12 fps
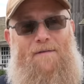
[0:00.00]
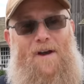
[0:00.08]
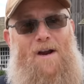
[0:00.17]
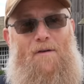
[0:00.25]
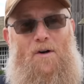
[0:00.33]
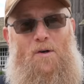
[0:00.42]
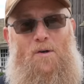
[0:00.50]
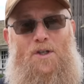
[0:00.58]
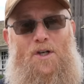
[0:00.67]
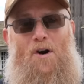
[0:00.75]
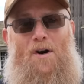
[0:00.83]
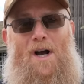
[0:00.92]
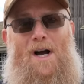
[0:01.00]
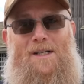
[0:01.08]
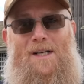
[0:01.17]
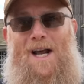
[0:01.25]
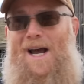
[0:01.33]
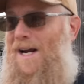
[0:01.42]
favorite new shirt on
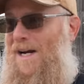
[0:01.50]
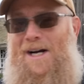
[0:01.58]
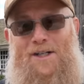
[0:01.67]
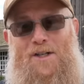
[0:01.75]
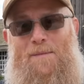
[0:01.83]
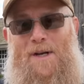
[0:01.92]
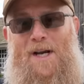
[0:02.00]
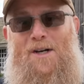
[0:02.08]
today. Uh, should be